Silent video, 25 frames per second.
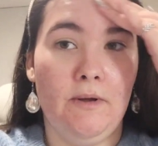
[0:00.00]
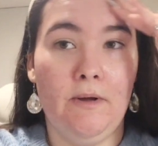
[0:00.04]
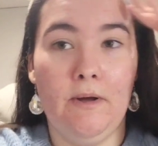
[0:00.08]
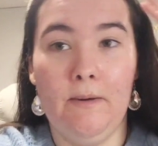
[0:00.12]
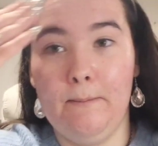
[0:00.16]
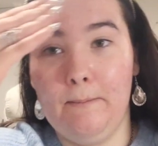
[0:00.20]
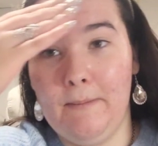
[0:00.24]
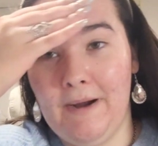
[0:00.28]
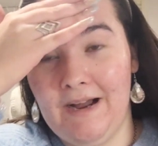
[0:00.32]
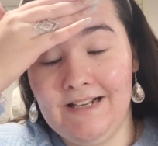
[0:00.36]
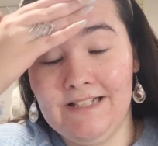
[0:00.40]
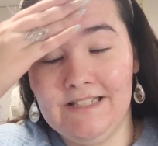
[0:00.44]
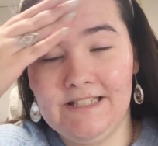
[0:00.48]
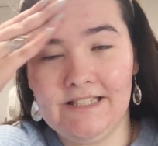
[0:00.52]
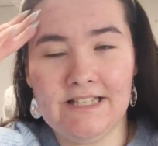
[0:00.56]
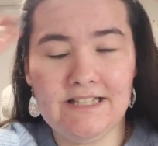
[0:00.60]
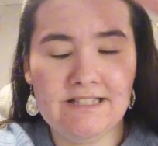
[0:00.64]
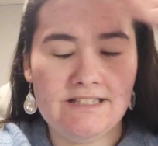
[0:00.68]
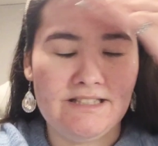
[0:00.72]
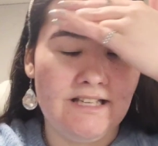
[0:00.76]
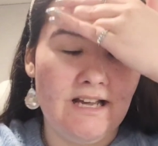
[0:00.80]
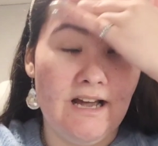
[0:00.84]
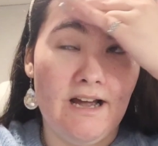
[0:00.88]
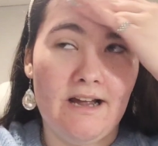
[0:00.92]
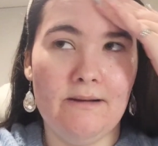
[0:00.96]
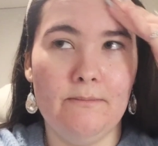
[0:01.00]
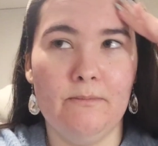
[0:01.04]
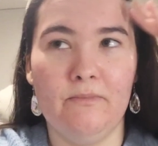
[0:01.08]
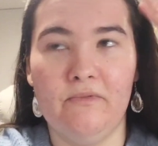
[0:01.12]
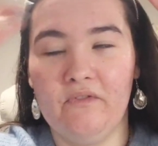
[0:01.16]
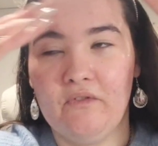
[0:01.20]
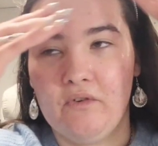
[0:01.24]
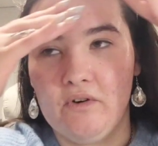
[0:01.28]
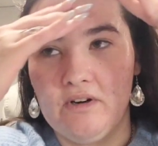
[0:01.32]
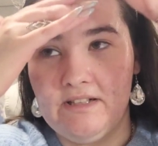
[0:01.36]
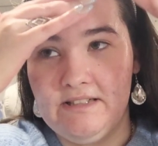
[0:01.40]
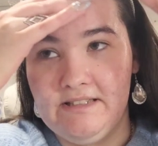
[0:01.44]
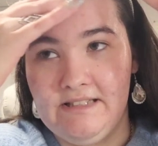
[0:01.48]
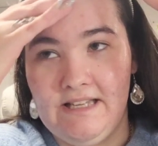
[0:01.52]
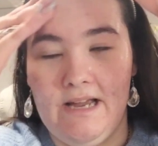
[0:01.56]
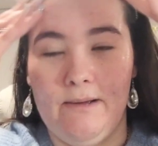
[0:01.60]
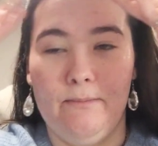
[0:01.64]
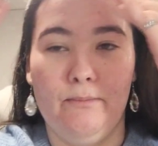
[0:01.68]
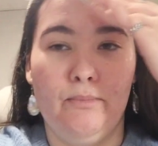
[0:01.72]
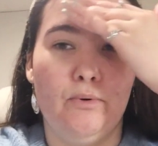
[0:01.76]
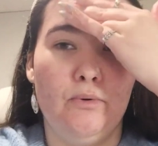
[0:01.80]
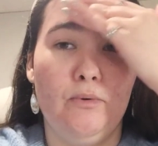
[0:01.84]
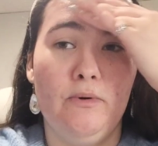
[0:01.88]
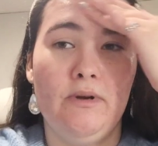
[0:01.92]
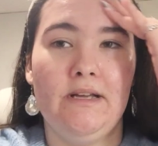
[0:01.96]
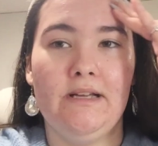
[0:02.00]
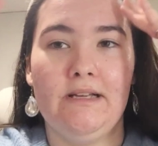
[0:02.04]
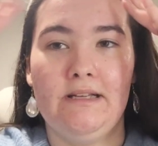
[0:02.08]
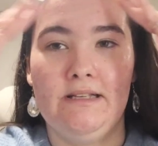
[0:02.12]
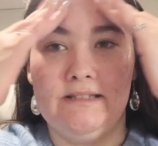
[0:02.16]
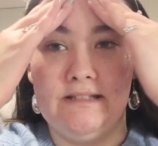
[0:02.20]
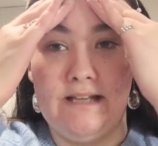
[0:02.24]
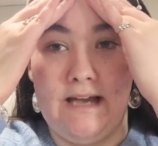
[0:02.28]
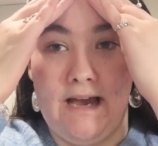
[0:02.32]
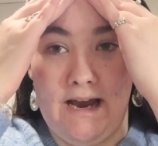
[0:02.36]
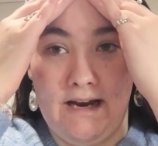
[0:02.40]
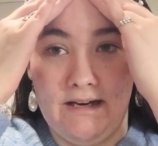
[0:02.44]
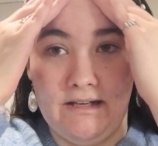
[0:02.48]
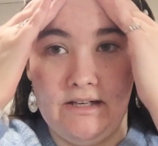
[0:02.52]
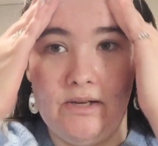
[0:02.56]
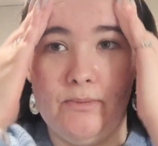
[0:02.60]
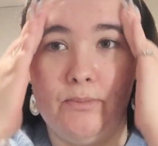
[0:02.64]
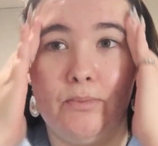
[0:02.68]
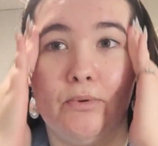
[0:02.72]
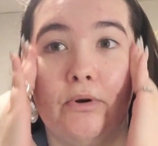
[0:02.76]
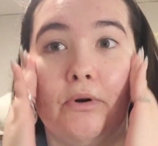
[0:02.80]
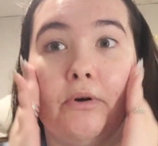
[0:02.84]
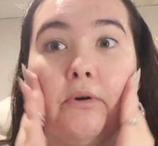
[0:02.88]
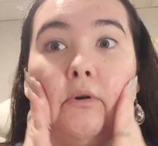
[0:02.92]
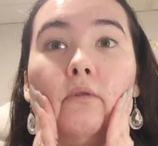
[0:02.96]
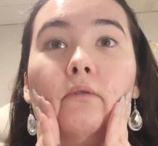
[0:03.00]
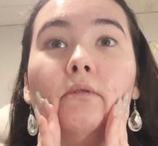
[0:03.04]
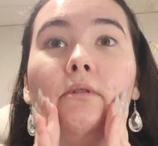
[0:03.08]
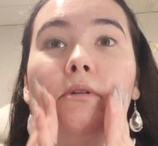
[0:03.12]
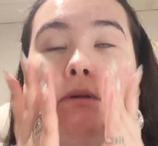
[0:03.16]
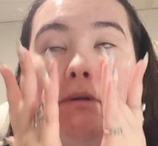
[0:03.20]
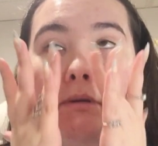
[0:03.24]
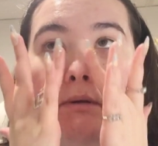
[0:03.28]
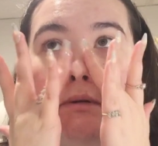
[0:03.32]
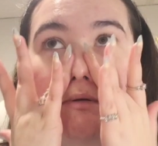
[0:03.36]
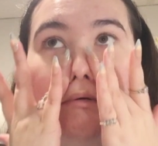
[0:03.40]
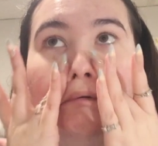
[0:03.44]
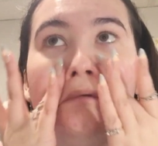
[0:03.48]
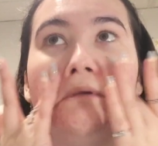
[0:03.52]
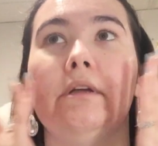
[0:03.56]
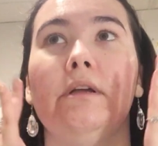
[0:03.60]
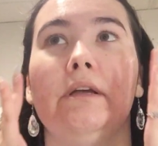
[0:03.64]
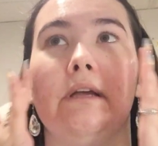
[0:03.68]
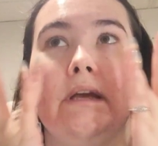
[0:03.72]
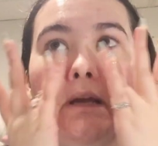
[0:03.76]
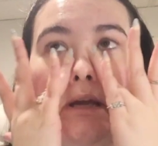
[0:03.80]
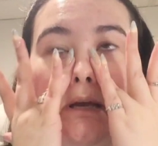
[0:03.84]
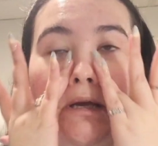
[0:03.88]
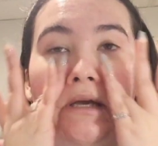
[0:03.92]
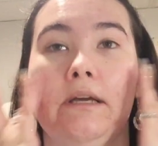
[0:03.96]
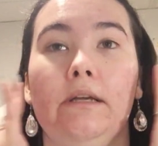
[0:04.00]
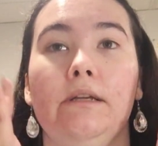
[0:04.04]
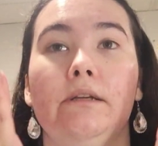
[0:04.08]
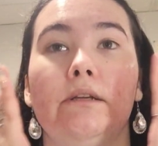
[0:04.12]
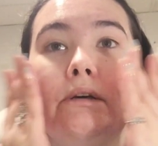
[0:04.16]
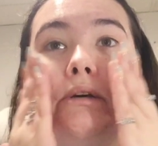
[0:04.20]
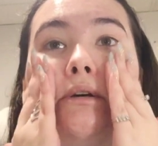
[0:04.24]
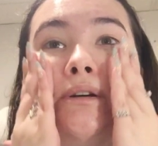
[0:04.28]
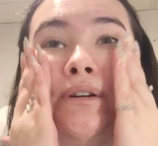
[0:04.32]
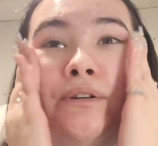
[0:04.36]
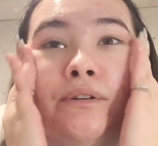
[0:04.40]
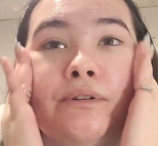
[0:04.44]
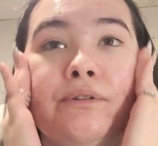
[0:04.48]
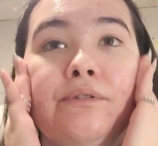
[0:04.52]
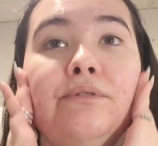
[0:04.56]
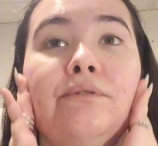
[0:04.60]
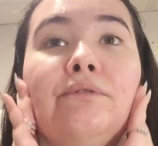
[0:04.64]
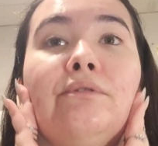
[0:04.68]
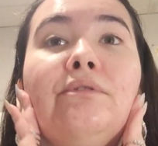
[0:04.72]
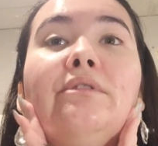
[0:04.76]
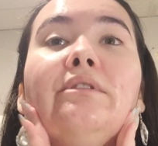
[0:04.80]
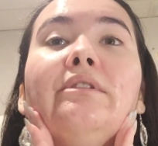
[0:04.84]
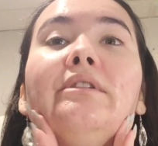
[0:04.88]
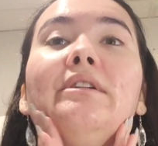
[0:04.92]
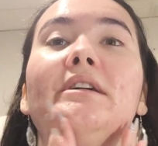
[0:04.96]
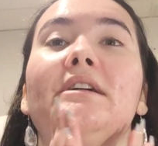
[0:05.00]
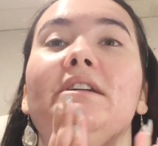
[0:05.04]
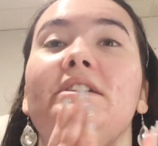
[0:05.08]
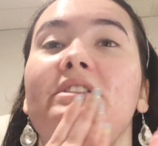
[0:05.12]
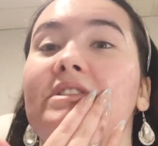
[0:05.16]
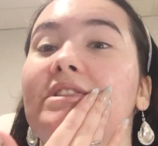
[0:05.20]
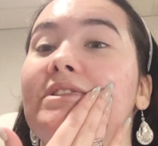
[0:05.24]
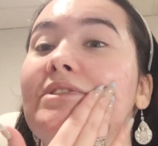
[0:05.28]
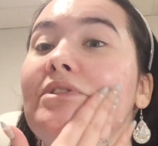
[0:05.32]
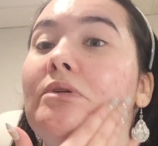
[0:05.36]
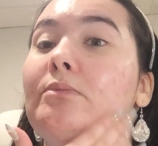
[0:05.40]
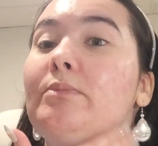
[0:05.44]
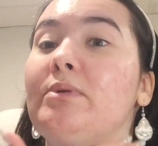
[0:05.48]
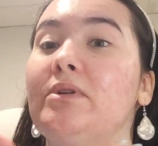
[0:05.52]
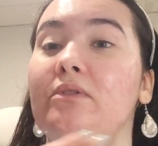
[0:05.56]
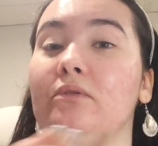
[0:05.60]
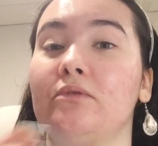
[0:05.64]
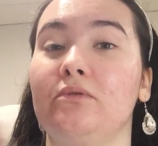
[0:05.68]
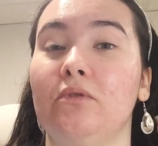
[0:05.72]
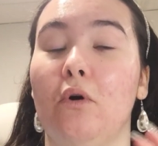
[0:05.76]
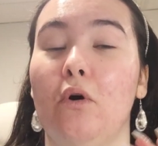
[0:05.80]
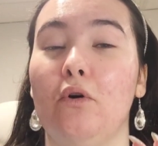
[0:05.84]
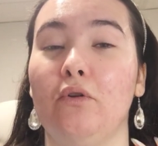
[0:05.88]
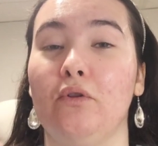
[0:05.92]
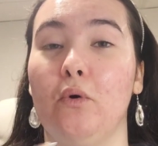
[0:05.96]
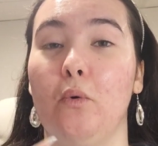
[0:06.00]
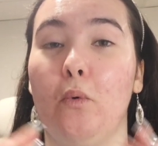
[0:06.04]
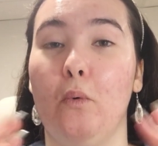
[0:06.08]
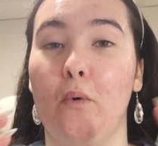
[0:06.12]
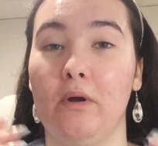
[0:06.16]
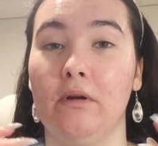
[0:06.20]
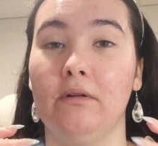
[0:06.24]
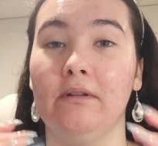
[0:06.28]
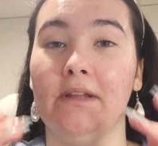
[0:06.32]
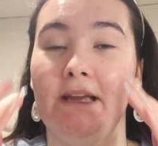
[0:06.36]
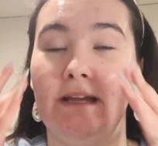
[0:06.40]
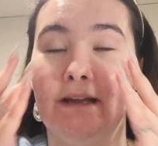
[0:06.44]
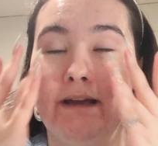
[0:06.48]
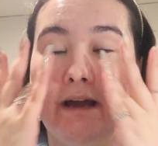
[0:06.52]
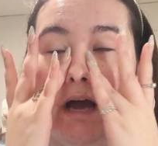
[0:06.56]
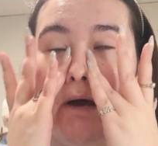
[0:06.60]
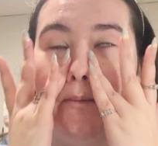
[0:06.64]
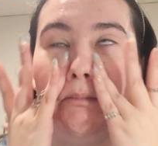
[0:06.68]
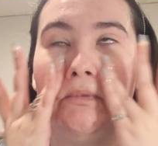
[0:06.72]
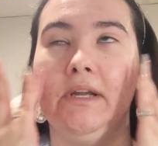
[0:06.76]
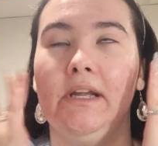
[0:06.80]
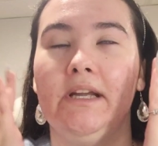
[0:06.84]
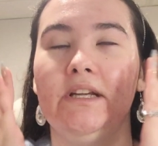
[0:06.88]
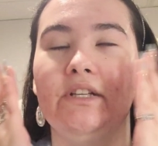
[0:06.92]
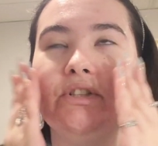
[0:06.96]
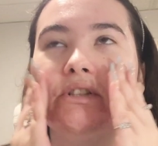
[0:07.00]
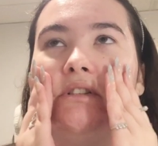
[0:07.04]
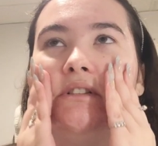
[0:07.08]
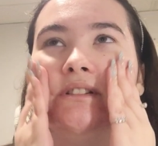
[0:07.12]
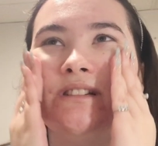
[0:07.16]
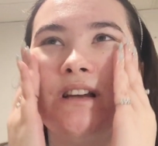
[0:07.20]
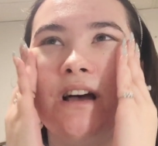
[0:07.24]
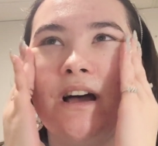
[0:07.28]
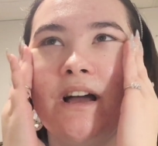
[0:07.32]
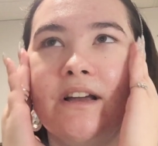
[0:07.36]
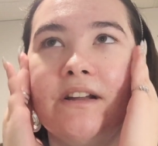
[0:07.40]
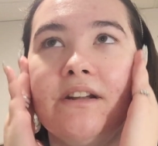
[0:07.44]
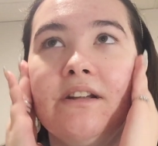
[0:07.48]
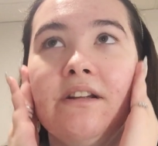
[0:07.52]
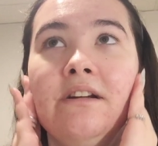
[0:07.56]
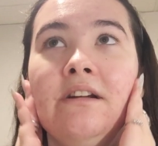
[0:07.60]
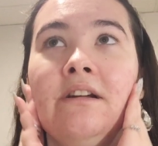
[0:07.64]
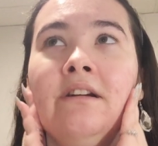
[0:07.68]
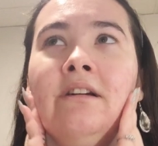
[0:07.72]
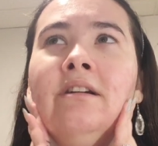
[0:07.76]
My skin type, for example, is acne prone, and it's a little bit on the oily and combination side.